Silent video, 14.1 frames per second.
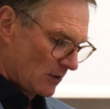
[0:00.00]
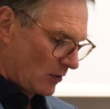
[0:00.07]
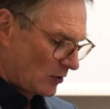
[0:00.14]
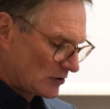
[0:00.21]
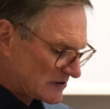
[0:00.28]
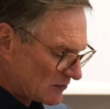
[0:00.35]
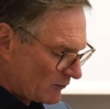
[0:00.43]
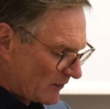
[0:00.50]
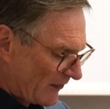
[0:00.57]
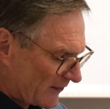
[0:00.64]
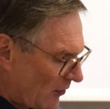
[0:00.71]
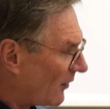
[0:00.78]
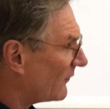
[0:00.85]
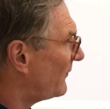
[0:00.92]
also
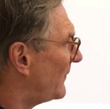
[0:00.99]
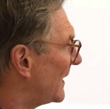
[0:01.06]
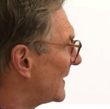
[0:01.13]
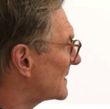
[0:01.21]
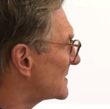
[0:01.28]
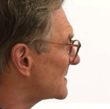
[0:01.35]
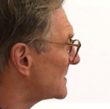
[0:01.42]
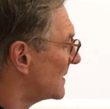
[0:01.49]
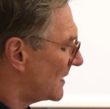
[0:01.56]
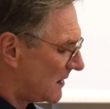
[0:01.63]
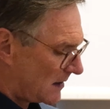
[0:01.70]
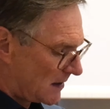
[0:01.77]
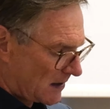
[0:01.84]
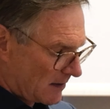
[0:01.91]
with conflicts
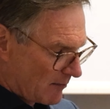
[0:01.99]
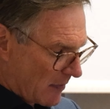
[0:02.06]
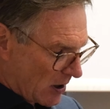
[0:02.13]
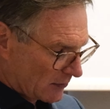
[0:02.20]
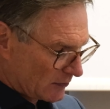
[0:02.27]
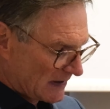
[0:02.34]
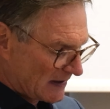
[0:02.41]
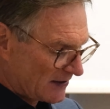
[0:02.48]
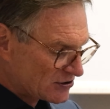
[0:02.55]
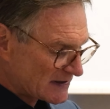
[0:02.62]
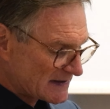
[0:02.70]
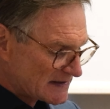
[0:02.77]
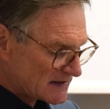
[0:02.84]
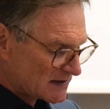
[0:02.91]
among
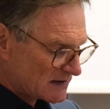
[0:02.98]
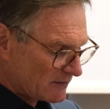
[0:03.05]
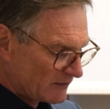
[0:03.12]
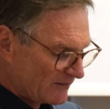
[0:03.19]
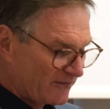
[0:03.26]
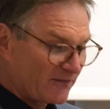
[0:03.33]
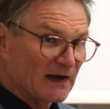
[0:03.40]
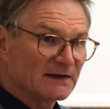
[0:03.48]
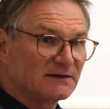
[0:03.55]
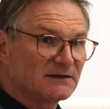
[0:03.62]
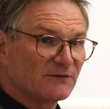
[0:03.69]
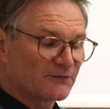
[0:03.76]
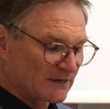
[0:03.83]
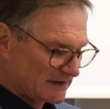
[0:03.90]
religions, we
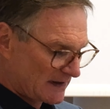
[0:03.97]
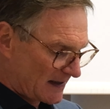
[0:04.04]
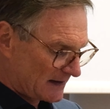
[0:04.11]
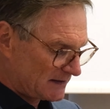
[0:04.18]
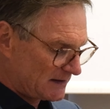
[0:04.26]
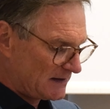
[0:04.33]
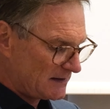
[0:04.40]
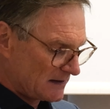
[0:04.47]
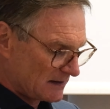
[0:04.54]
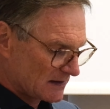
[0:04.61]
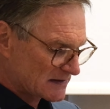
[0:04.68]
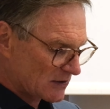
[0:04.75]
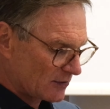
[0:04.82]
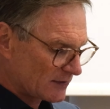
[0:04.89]
find different
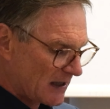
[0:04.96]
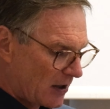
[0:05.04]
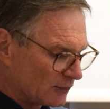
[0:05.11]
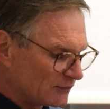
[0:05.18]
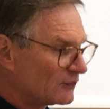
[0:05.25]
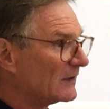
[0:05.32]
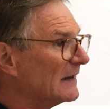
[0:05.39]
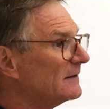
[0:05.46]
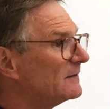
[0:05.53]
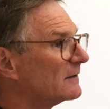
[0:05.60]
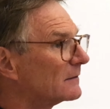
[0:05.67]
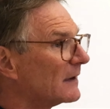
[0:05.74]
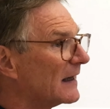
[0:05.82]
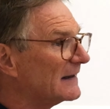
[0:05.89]
ideas on how to
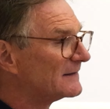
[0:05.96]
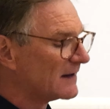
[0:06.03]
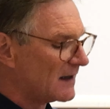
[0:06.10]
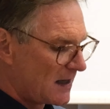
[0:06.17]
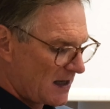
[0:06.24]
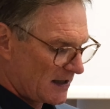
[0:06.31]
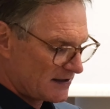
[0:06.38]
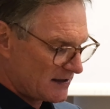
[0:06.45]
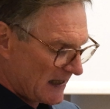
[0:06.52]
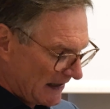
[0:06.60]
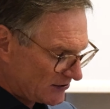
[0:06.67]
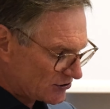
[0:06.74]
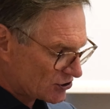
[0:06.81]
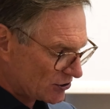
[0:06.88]
integrate
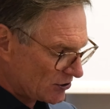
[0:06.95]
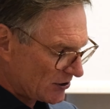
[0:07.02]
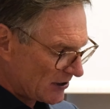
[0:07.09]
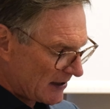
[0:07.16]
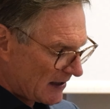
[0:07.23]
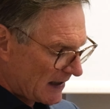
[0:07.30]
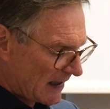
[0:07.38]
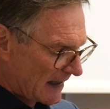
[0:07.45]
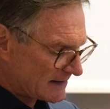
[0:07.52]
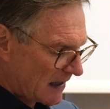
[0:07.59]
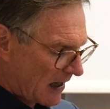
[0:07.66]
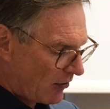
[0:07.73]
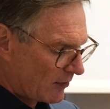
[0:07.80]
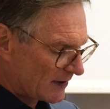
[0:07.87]
nature
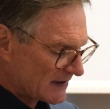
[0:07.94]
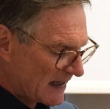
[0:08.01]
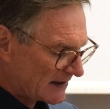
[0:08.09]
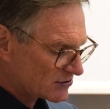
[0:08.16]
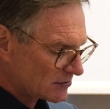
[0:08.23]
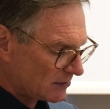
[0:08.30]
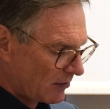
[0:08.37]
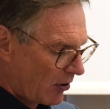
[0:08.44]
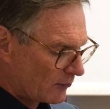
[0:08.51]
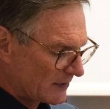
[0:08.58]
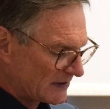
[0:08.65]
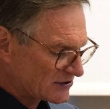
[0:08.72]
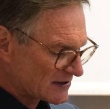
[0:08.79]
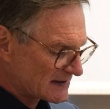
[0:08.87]
and our natural
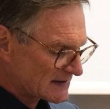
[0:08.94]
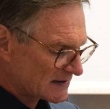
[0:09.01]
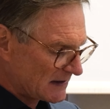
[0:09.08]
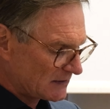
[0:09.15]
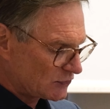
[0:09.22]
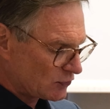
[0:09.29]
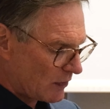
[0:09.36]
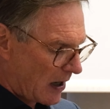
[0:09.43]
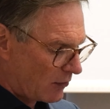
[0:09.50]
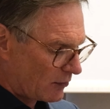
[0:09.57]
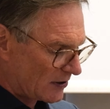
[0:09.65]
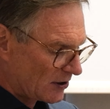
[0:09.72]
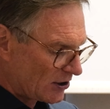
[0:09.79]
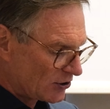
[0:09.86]
origins into
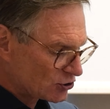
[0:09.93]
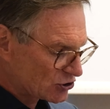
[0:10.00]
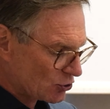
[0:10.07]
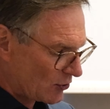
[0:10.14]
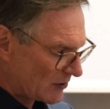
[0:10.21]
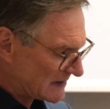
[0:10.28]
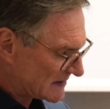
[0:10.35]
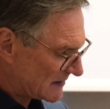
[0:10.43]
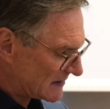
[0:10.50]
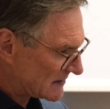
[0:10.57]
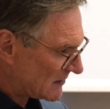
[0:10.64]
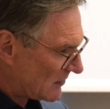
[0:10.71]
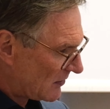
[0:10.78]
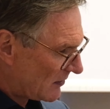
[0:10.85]
our
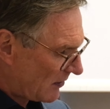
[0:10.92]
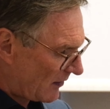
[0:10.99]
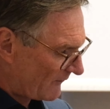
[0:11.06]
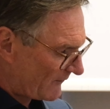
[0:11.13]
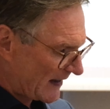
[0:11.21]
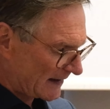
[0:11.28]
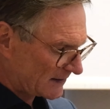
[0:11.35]
choices of